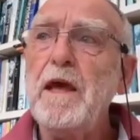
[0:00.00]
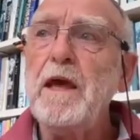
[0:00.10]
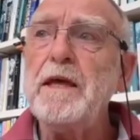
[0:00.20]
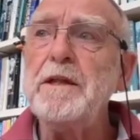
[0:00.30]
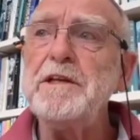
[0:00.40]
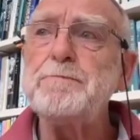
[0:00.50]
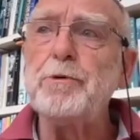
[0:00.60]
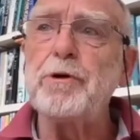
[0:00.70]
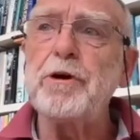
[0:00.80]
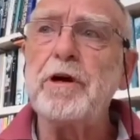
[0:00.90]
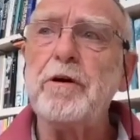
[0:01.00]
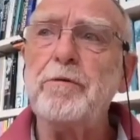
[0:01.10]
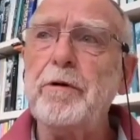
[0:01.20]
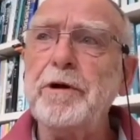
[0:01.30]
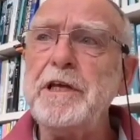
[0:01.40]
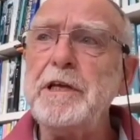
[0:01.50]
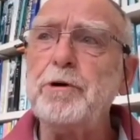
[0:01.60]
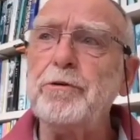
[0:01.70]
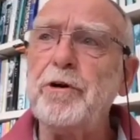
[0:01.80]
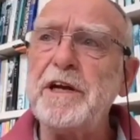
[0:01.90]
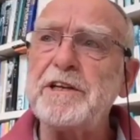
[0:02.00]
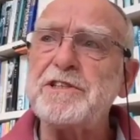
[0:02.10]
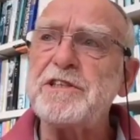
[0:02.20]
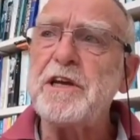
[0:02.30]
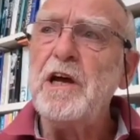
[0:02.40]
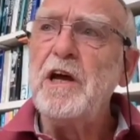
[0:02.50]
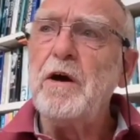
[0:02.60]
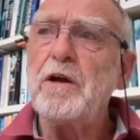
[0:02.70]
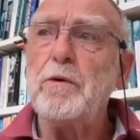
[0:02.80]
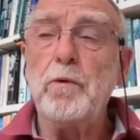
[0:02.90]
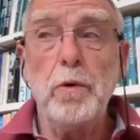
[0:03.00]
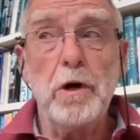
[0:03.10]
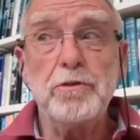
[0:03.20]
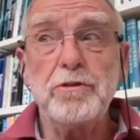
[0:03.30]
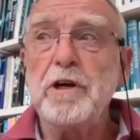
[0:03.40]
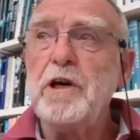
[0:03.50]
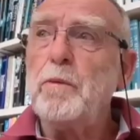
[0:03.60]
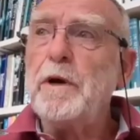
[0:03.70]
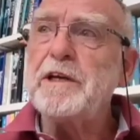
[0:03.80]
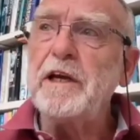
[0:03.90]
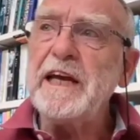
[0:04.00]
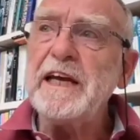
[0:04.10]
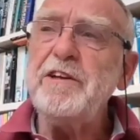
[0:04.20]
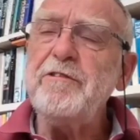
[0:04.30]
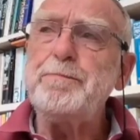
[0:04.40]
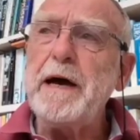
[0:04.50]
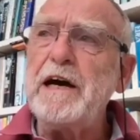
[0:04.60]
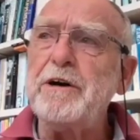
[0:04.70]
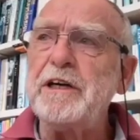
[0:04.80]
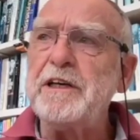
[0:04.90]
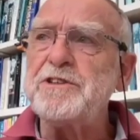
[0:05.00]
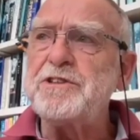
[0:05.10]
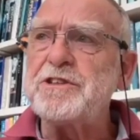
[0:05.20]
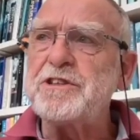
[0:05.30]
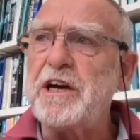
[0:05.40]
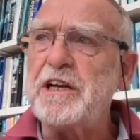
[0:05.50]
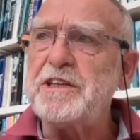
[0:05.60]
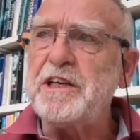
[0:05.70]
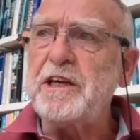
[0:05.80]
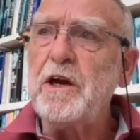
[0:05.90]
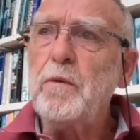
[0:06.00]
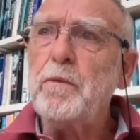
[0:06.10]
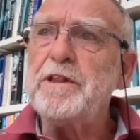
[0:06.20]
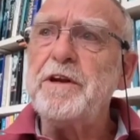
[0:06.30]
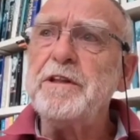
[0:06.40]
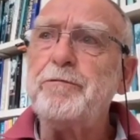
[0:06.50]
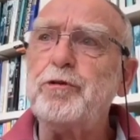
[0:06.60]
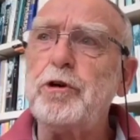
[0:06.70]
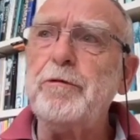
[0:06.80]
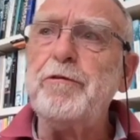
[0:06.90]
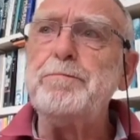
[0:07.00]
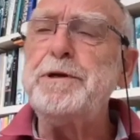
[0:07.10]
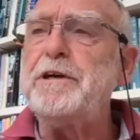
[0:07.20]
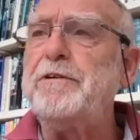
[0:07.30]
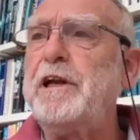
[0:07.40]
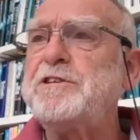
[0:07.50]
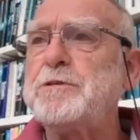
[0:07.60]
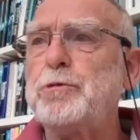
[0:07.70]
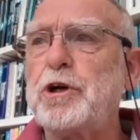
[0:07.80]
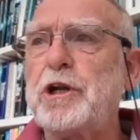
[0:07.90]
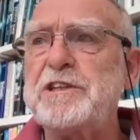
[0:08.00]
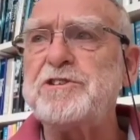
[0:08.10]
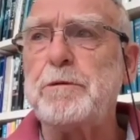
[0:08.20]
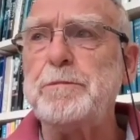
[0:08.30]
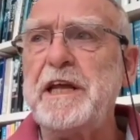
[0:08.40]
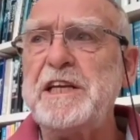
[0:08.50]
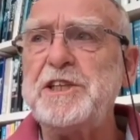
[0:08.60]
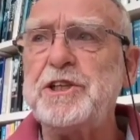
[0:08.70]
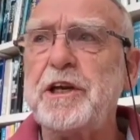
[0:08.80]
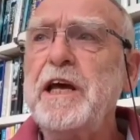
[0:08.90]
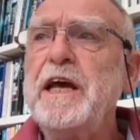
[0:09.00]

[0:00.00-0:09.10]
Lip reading: In this book, Niebuhr writes, quote, "When collective power in society, whether in the form of imperialism or class domination,